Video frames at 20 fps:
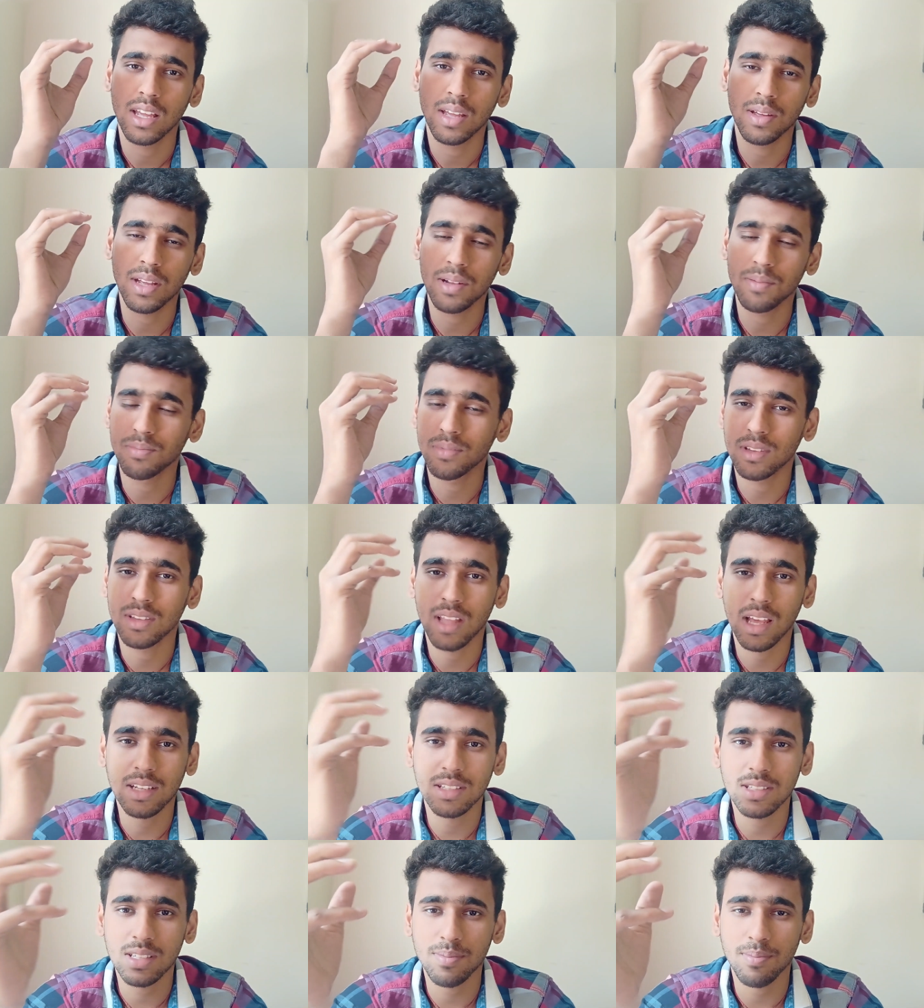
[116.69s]

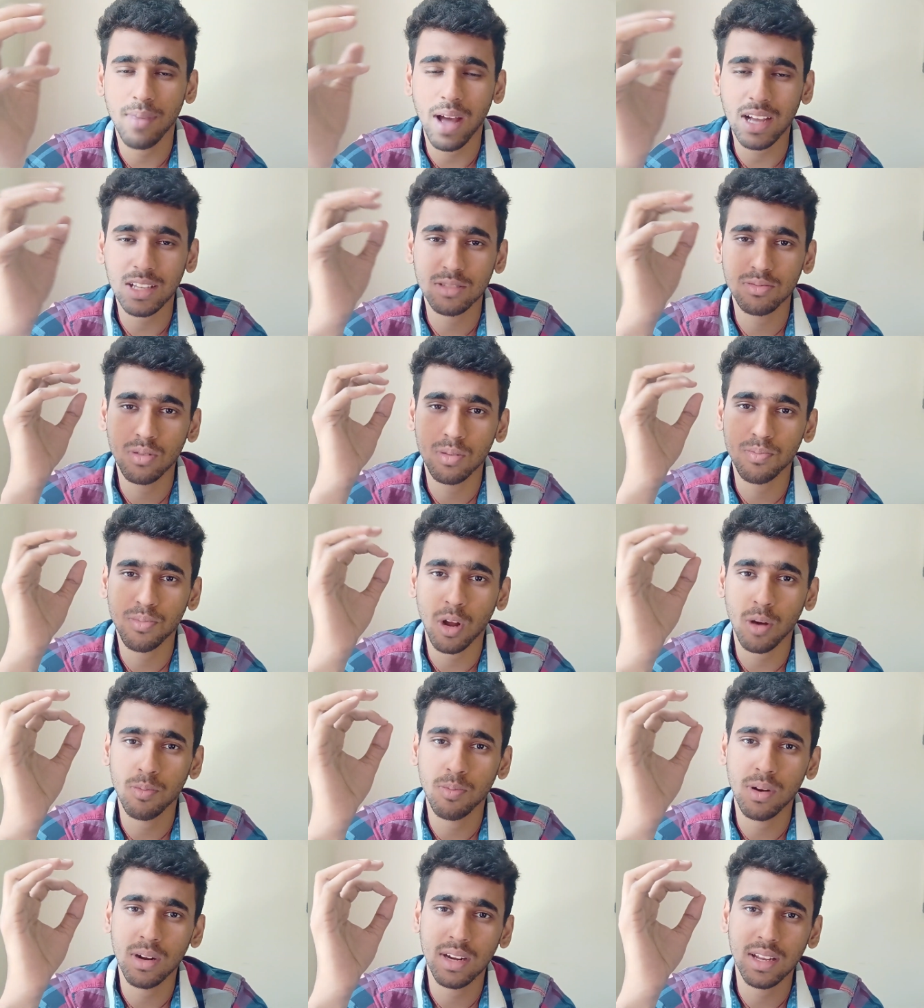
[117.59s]
there's a maximum
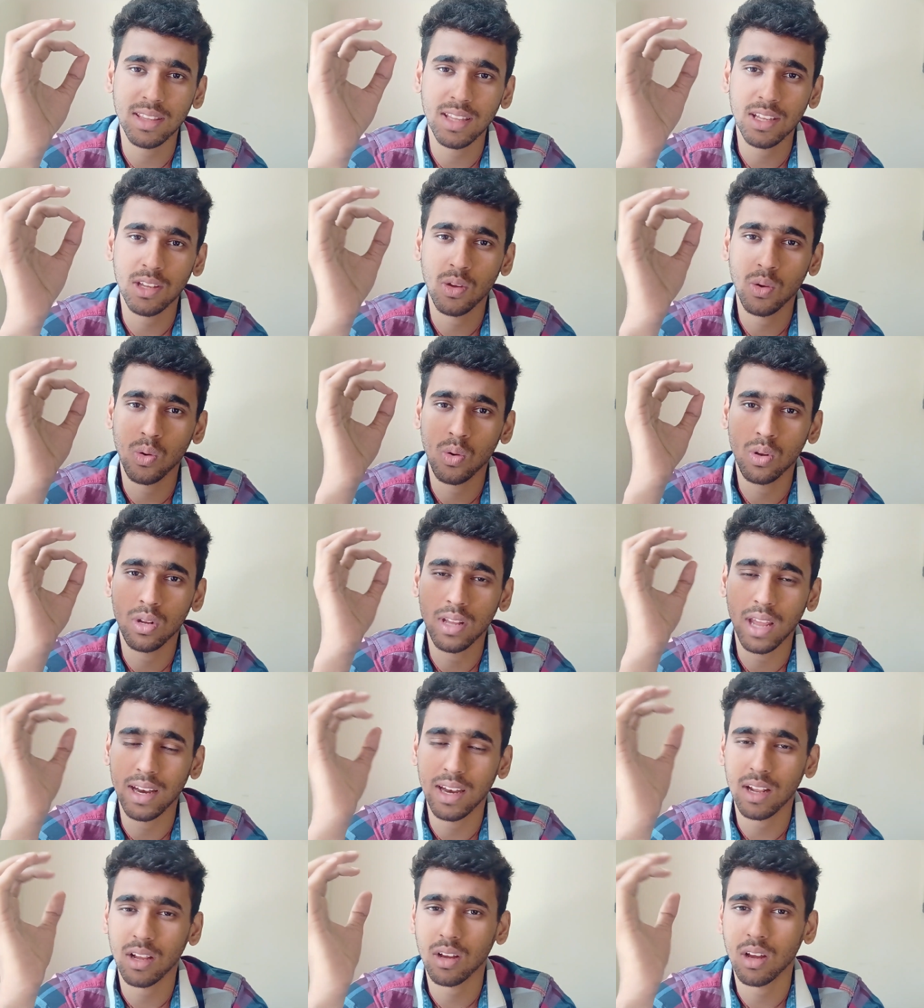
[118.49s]
probability that you'll
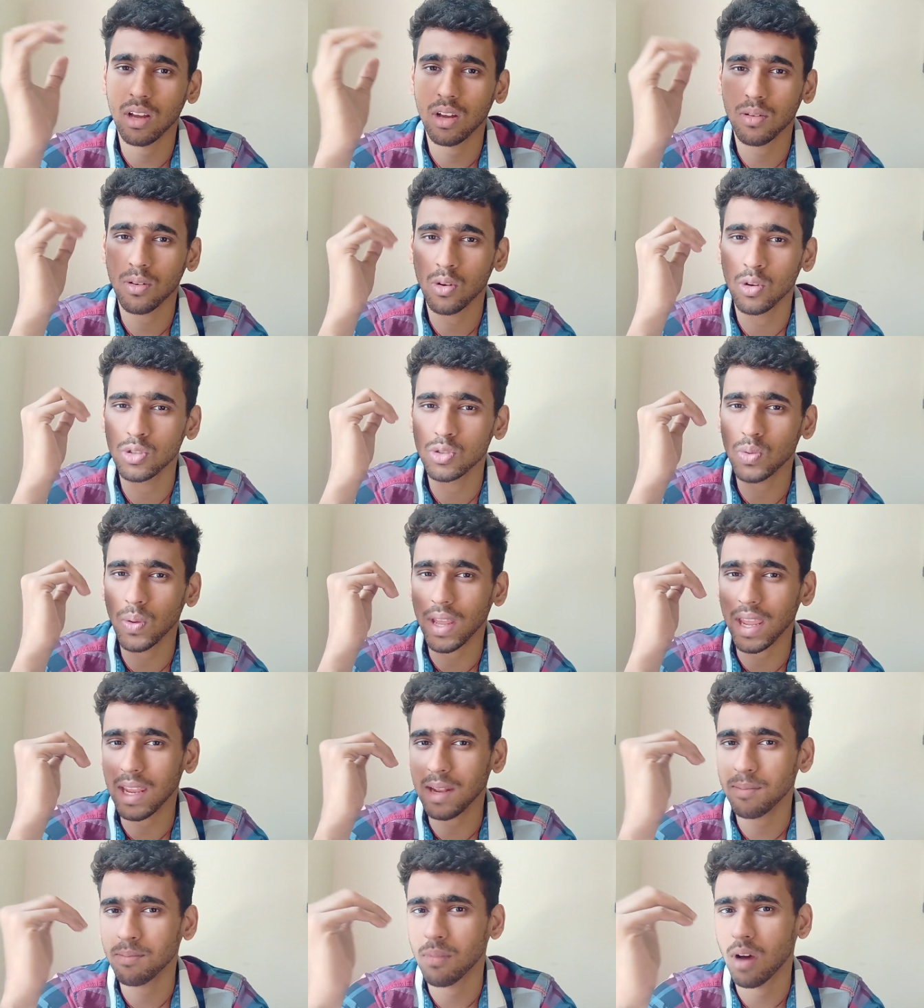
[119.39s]
get close
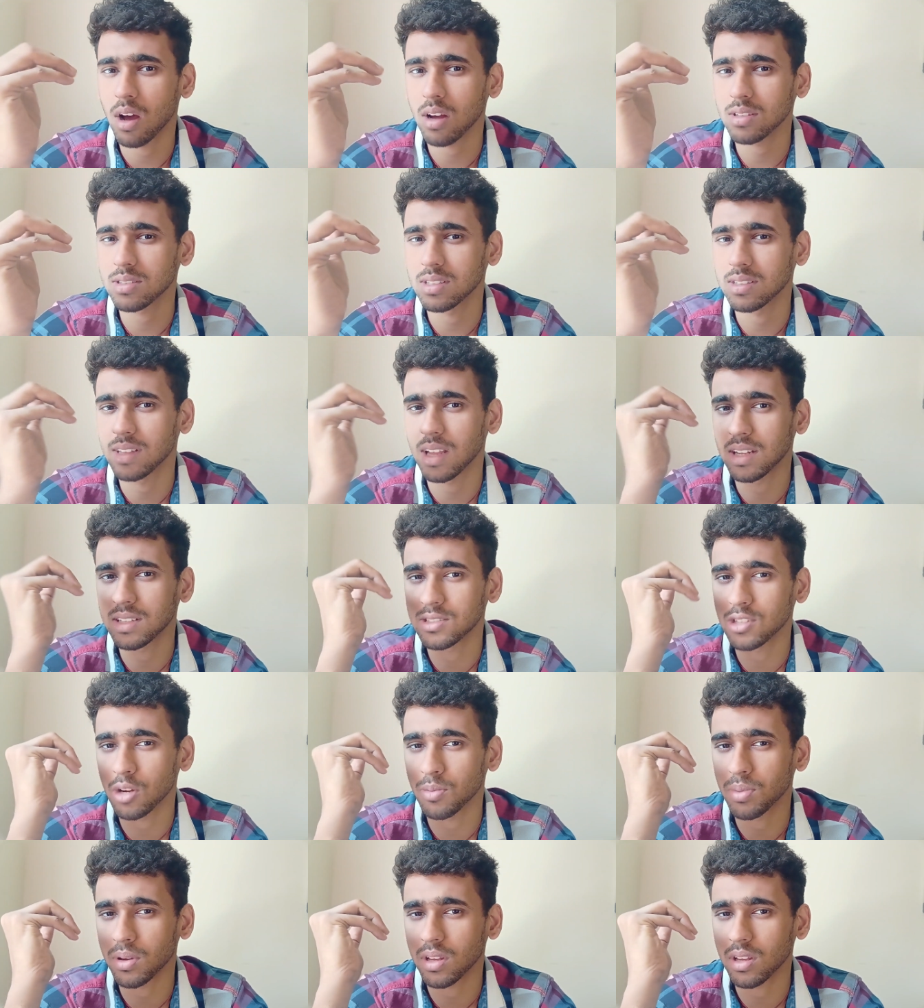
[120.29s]
to 8 marks in that
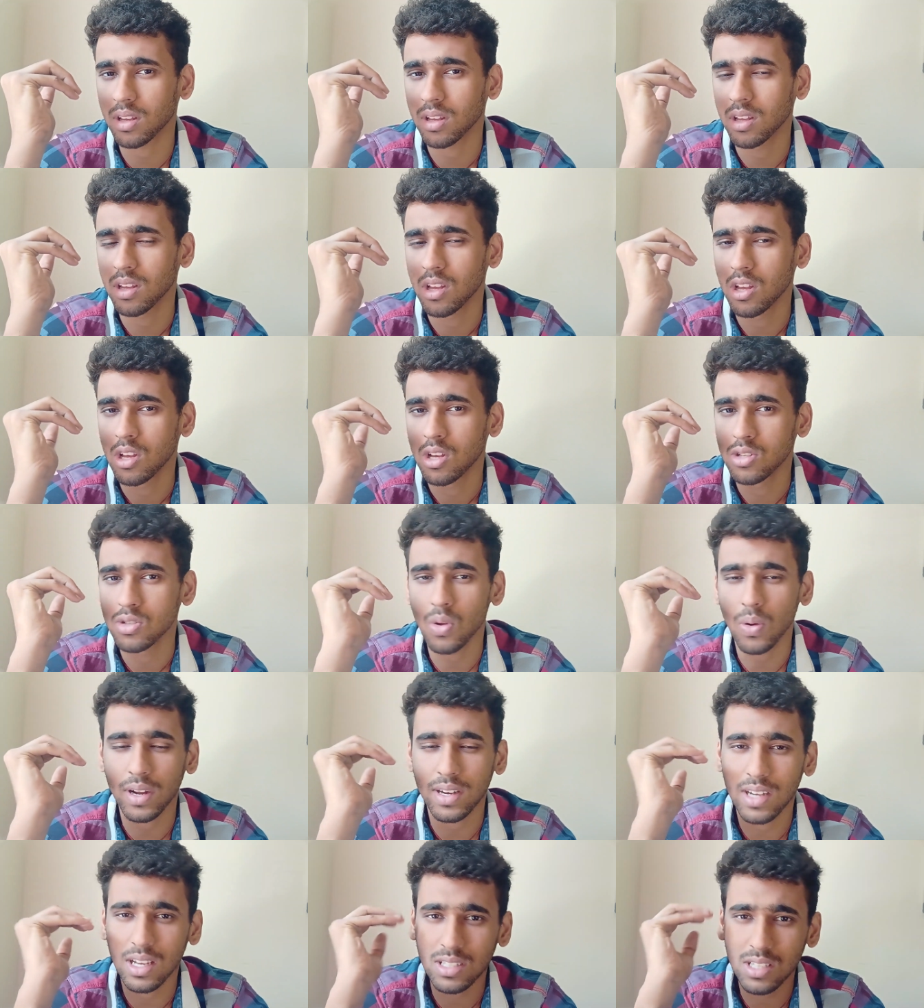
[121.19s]
topic.
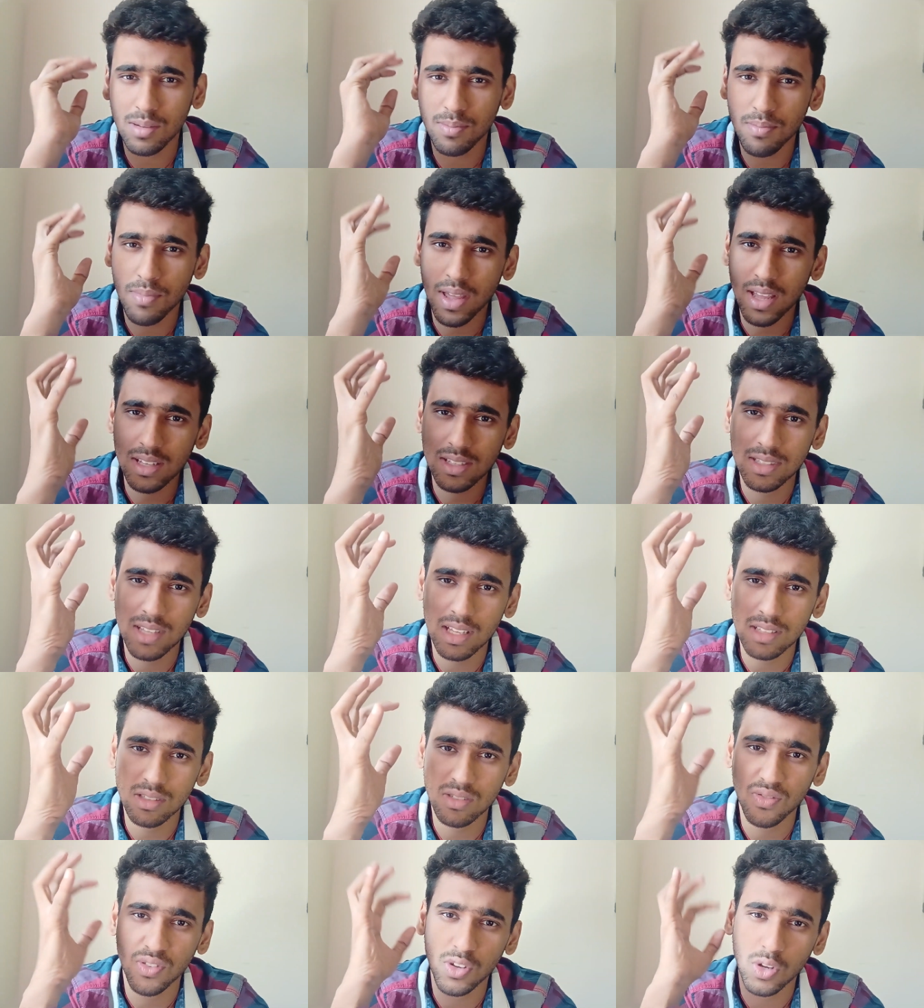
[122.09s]
So it doesn't make
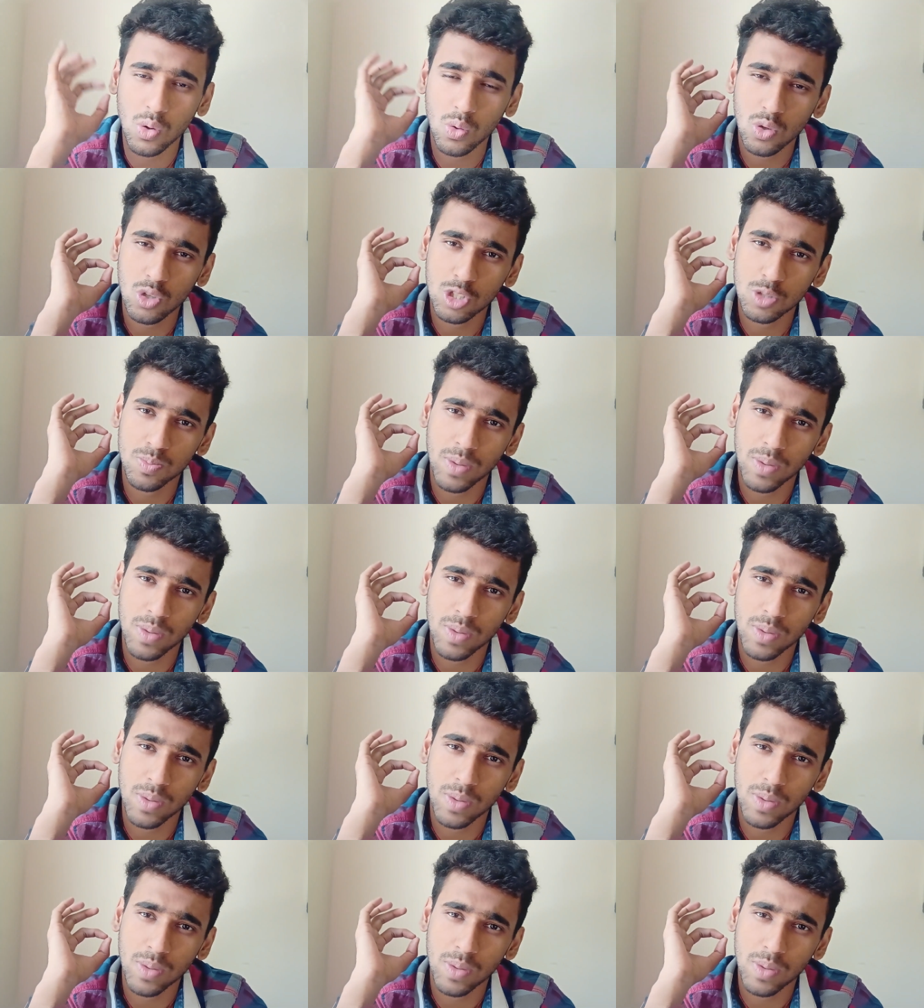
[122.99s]
sense for you to